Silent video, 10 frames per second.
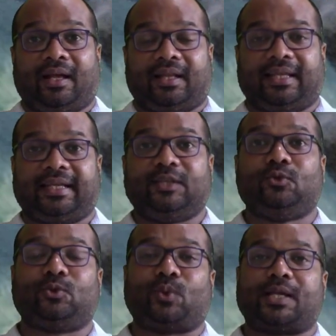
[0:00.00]
the
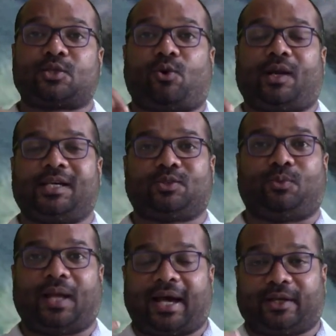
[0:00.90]
Hindutva scholars
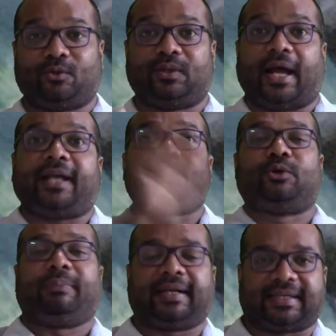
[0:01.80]
would argue that
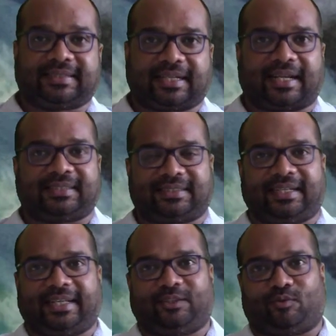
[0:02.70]
should be considered as the
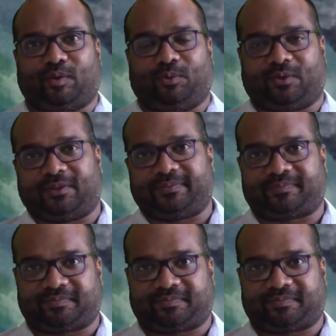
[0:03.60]
date of the book.